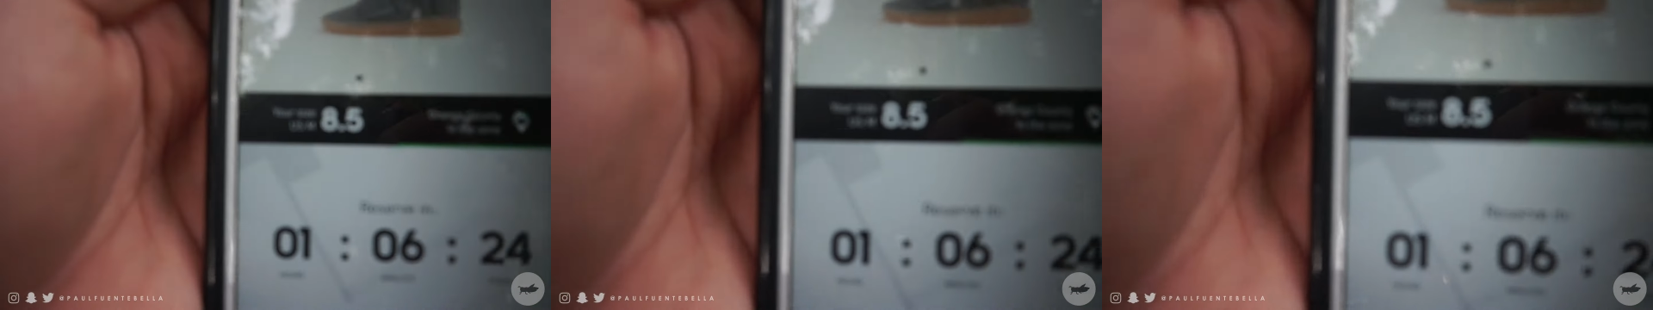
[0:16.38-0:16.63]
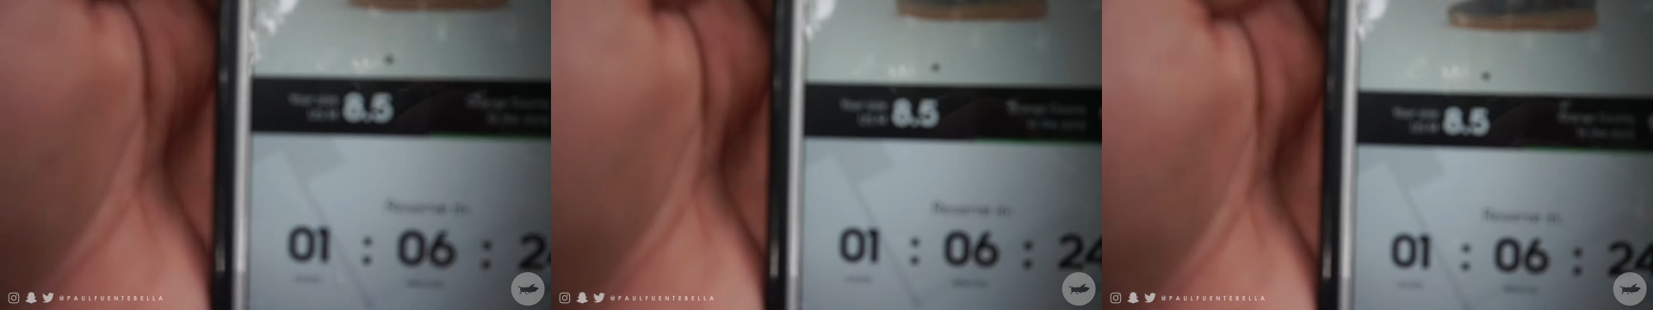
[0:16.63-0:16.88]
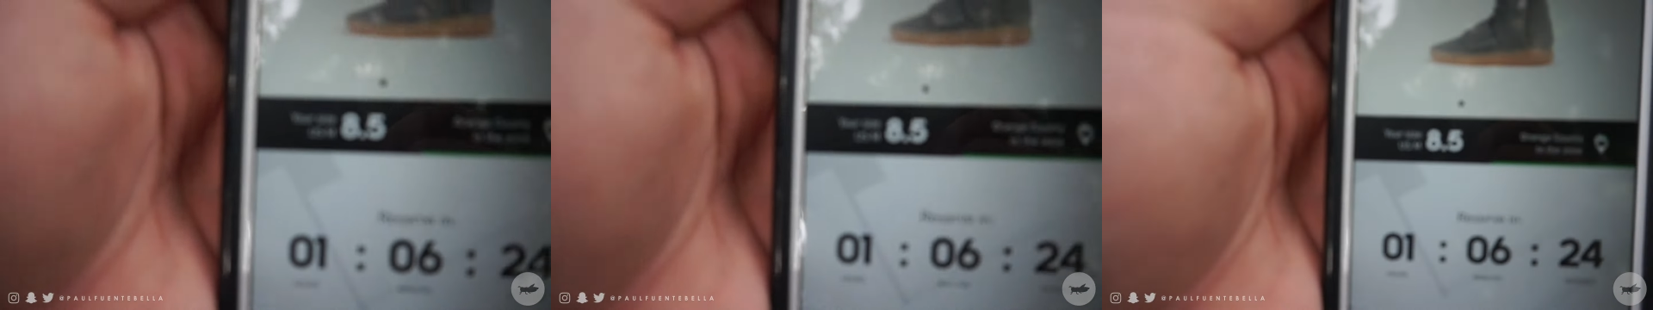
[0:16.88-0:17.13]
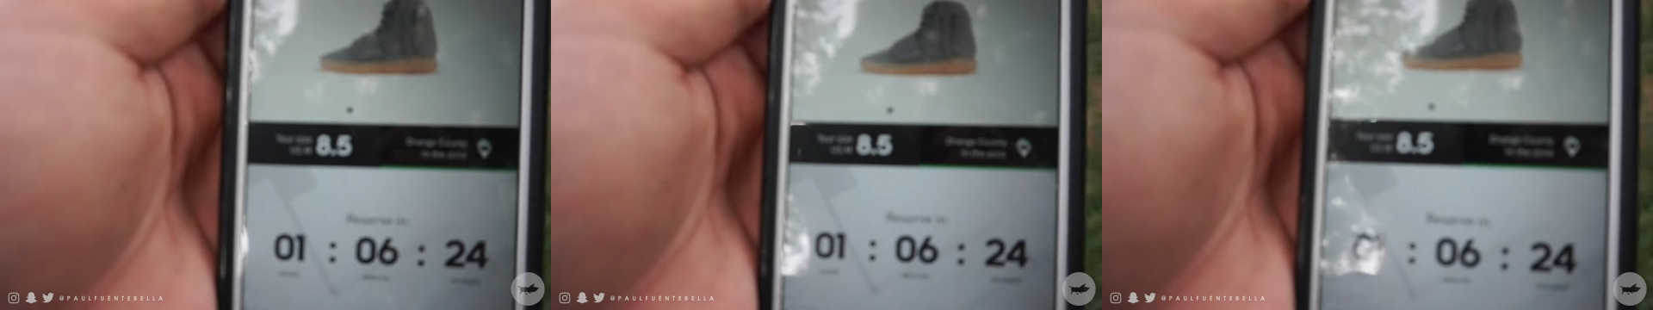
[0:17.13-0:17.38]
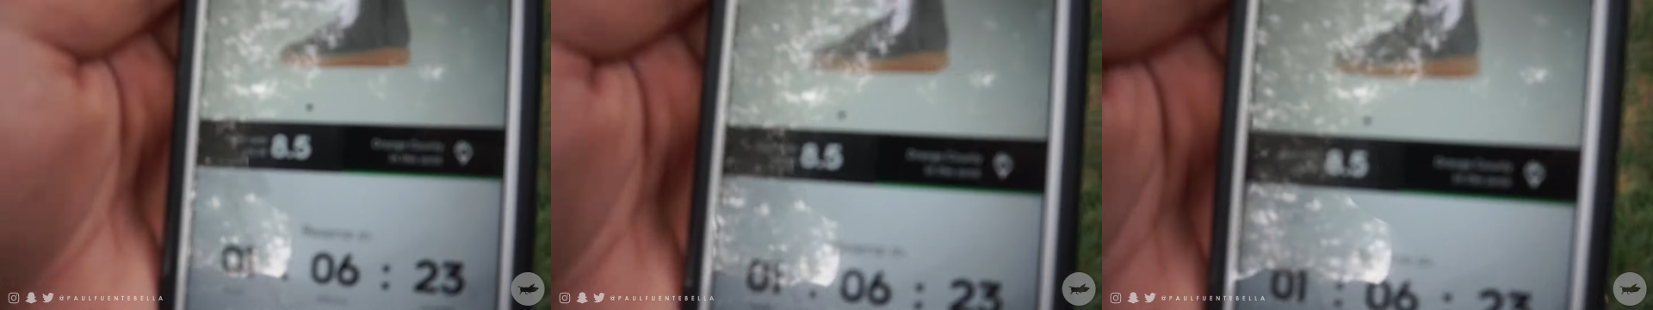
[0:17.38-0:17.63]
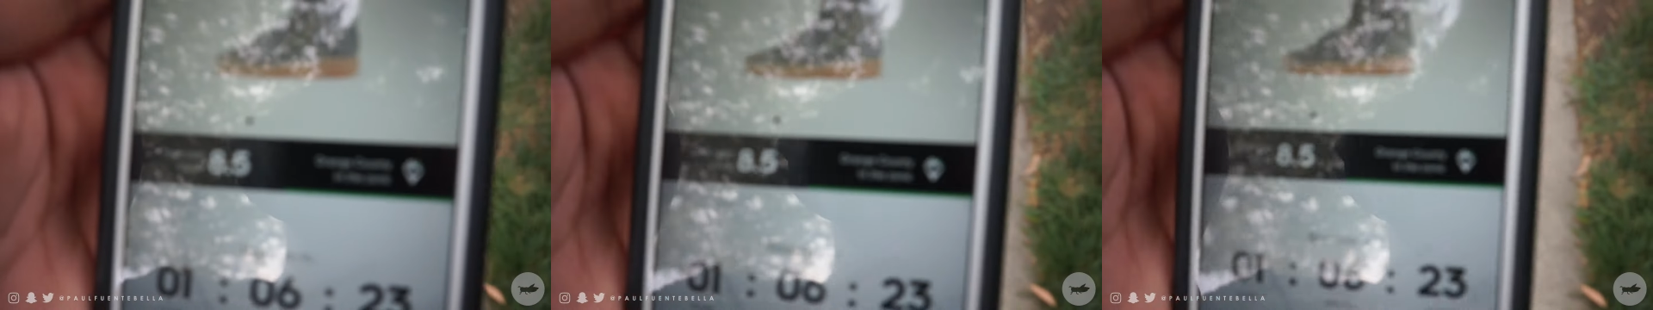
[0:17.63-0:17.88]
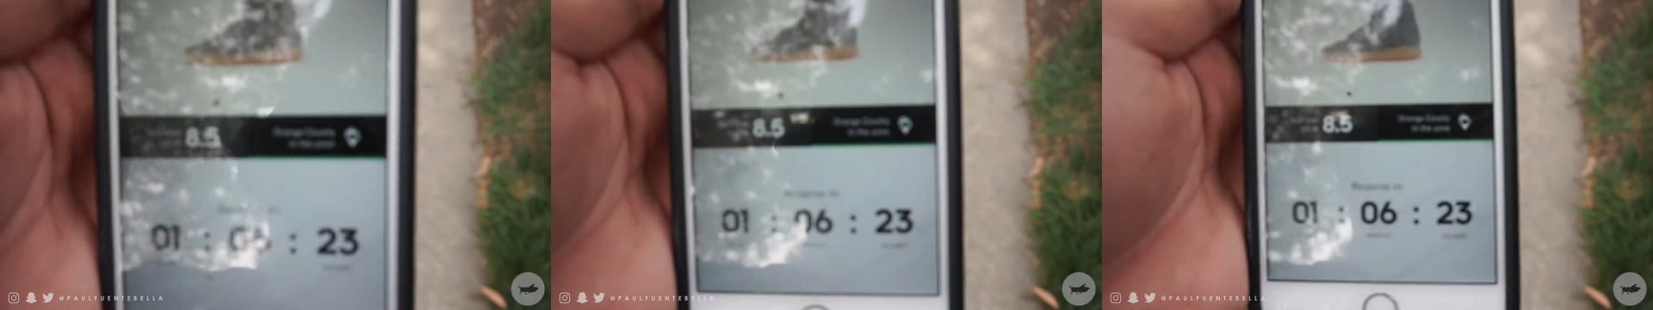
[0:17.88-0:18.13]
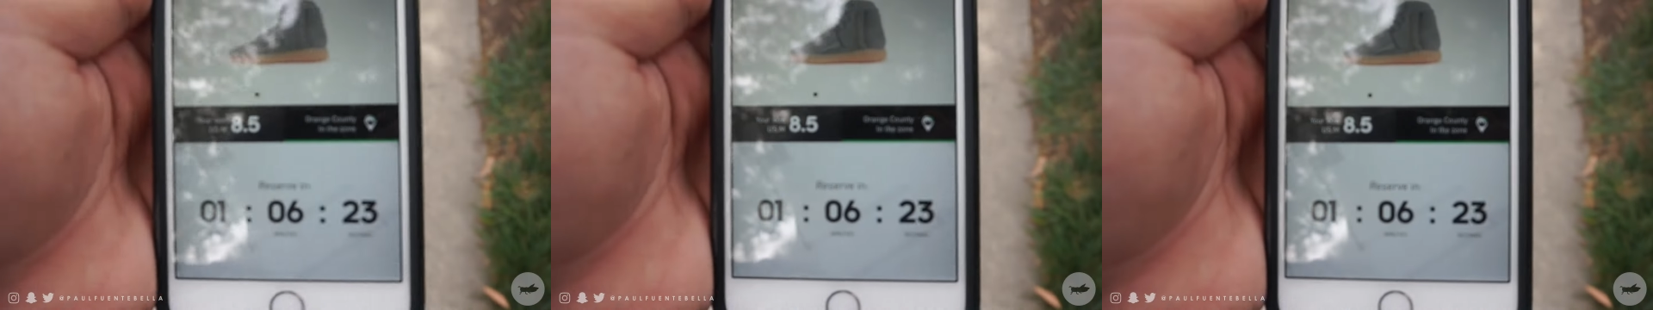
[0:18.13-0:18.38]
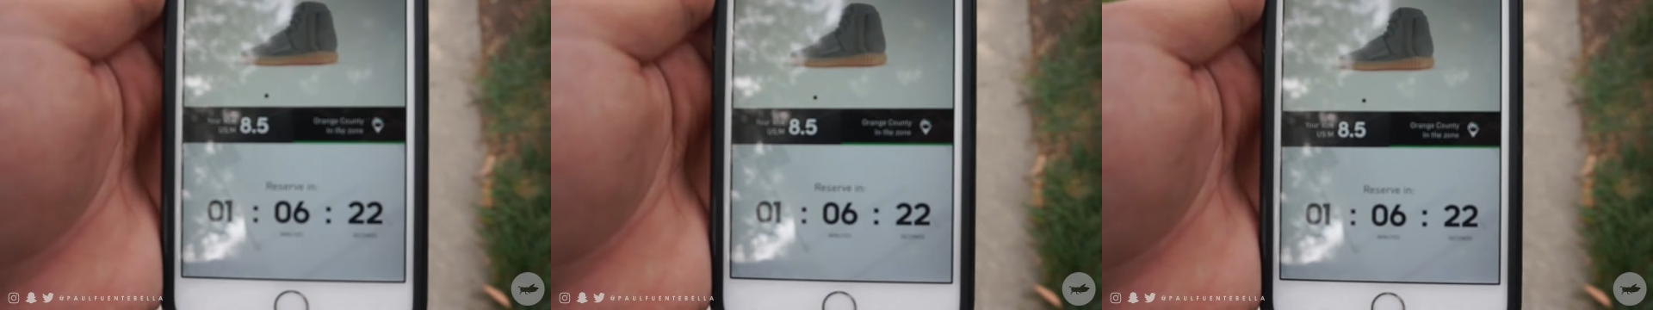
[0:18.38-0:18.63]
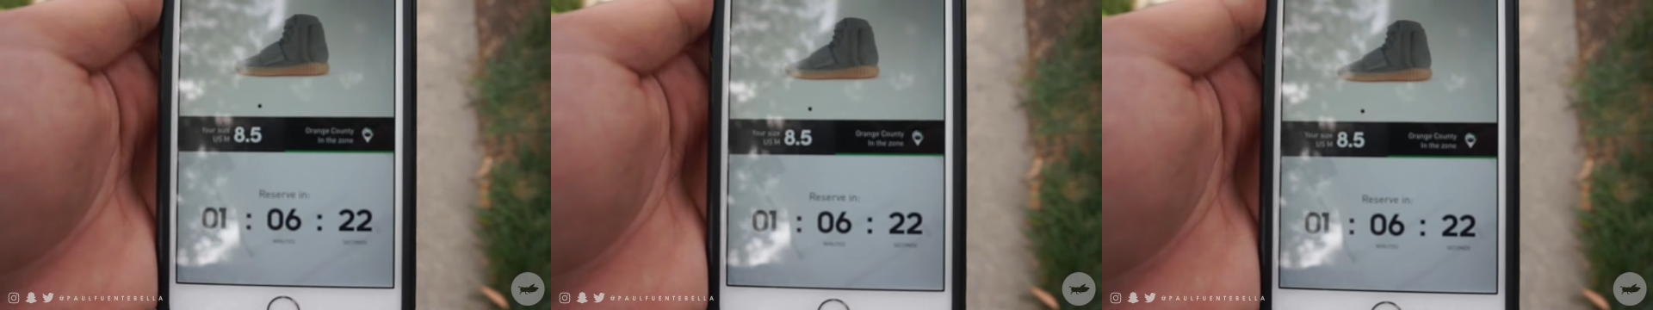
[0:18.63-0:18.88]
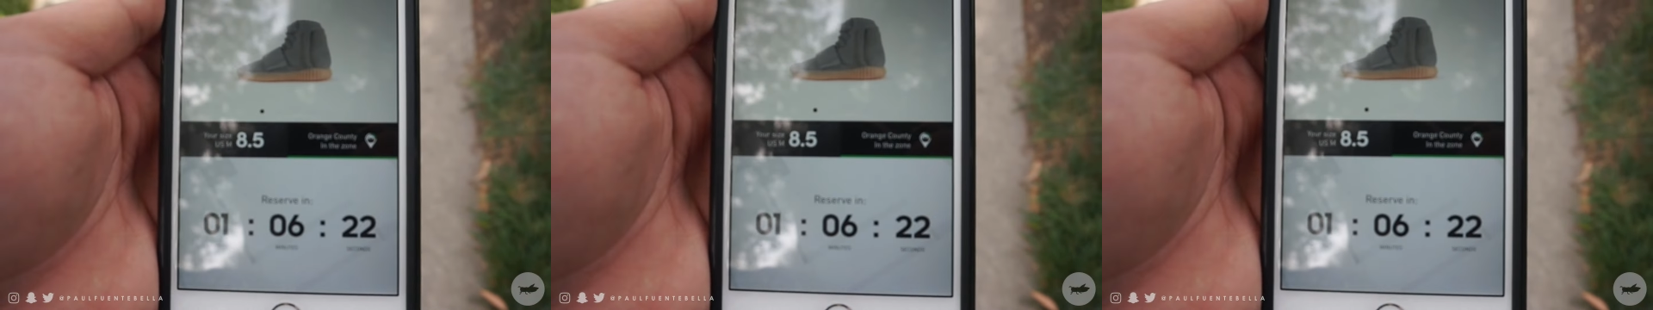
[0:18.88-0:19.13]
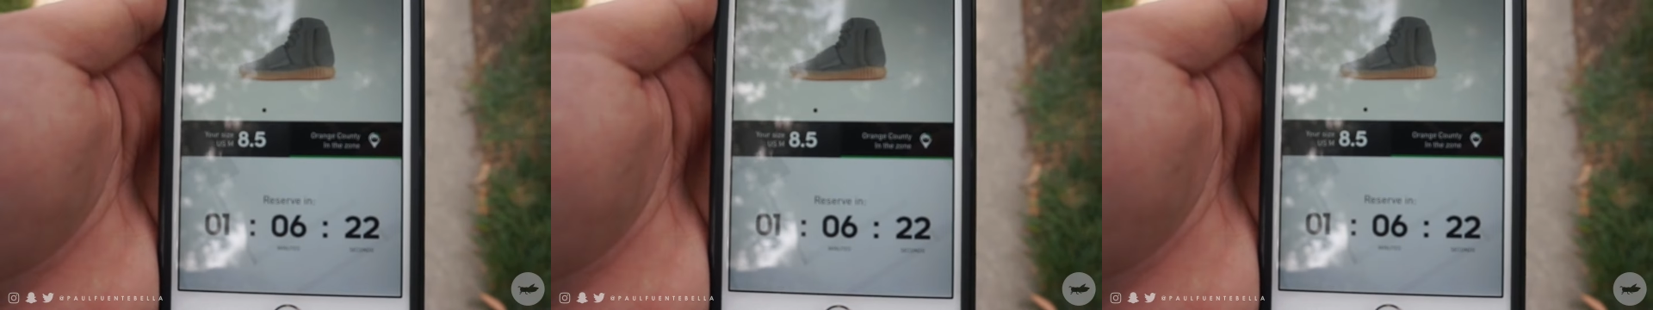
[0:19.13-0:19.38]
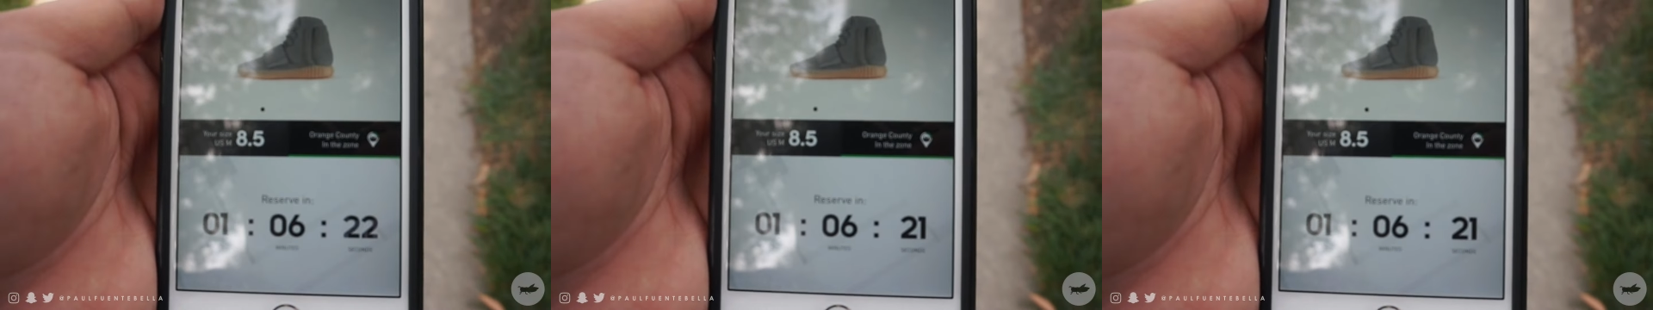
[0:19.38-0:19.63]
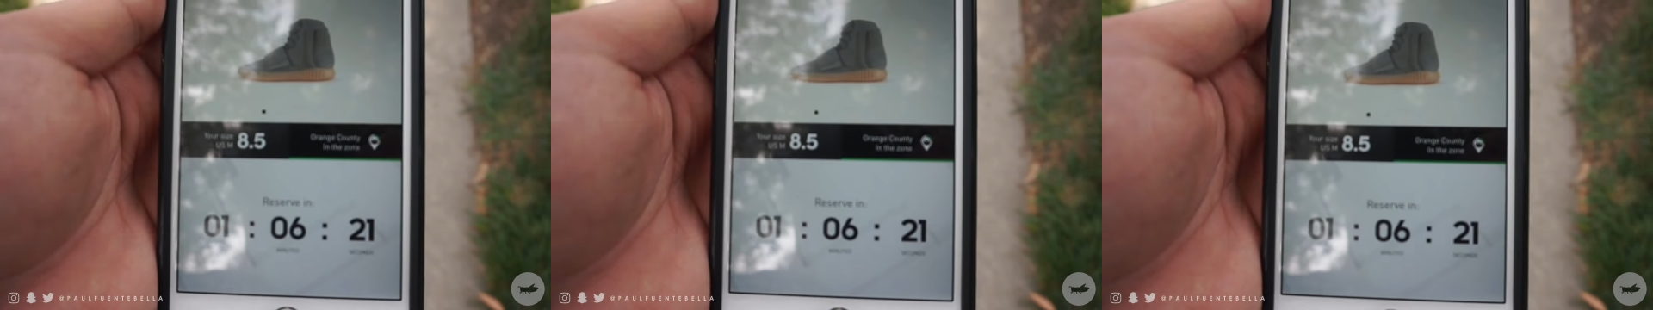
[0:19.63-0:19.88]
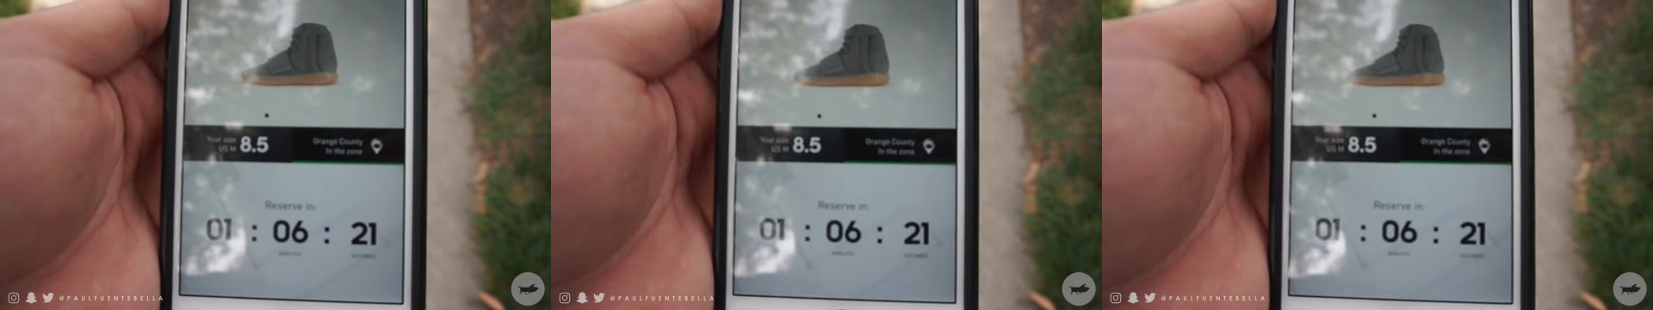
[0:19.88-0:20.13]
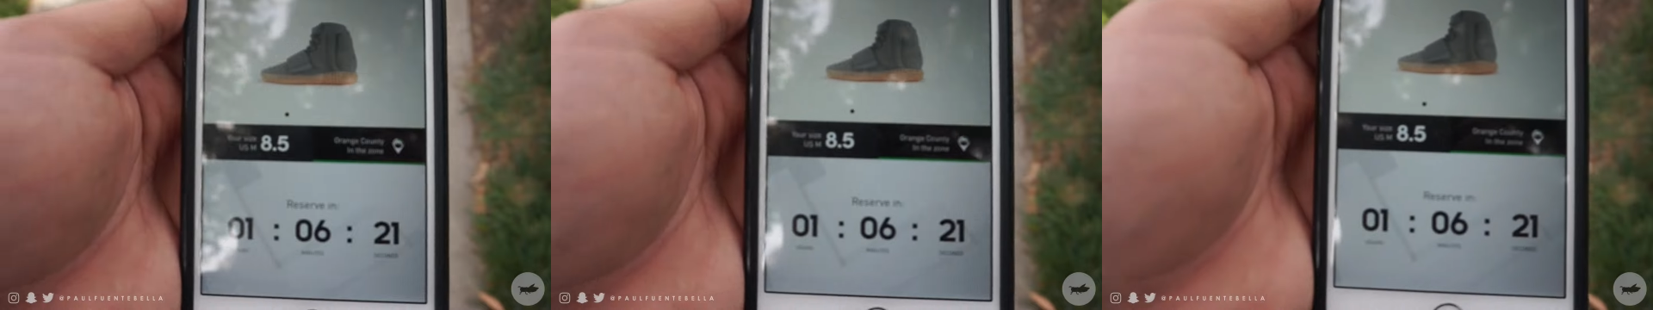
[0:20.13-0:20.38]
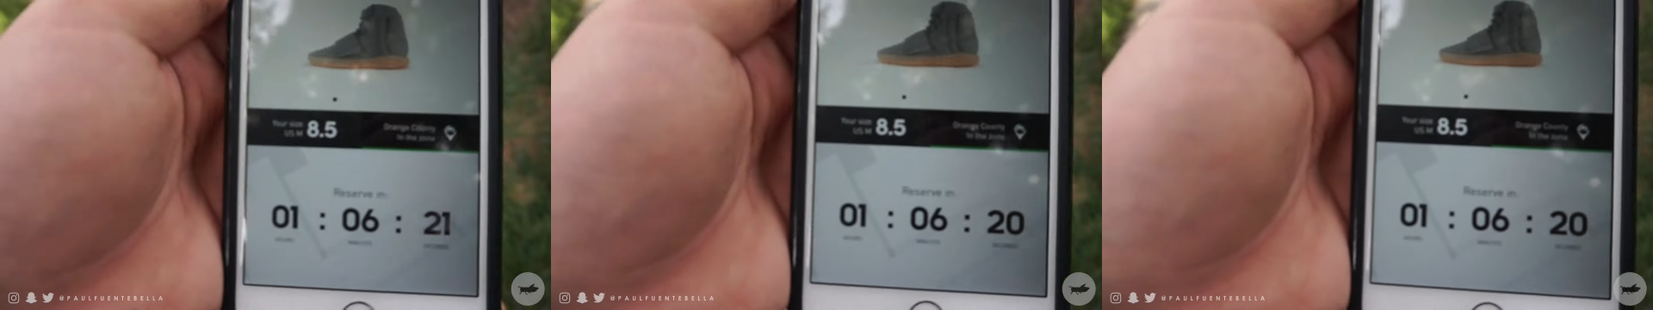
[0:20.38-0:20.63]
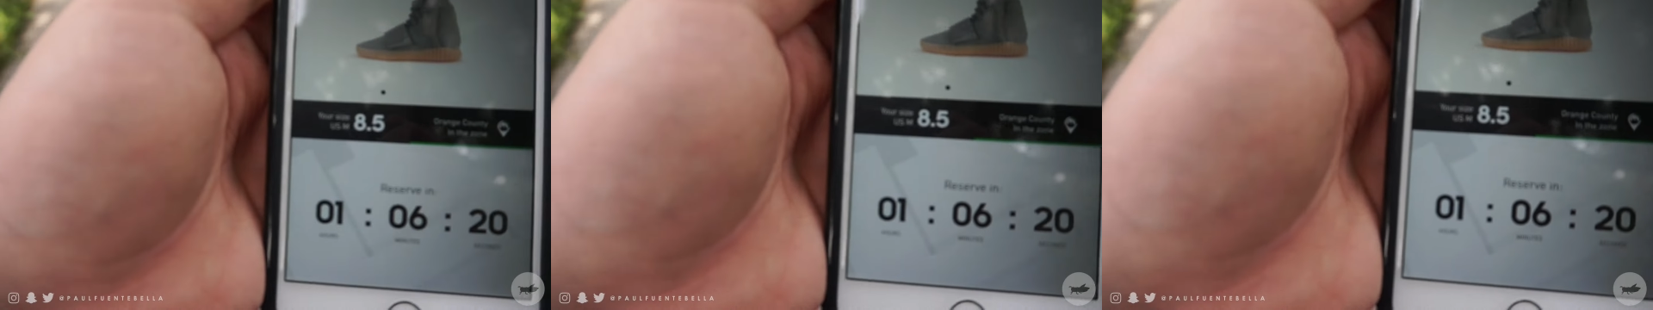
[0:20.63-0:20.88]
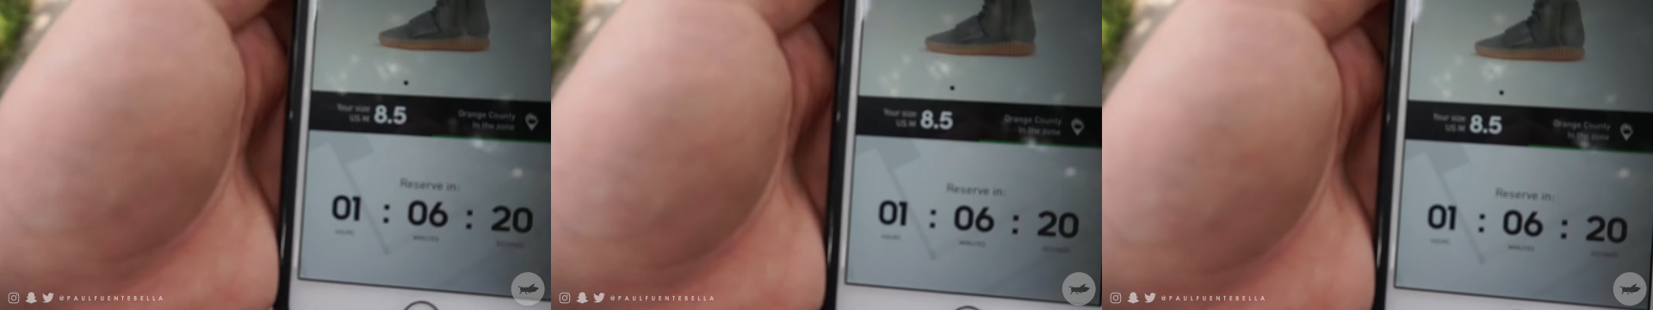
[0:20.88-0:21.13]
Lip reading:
[unreadable: no face in view]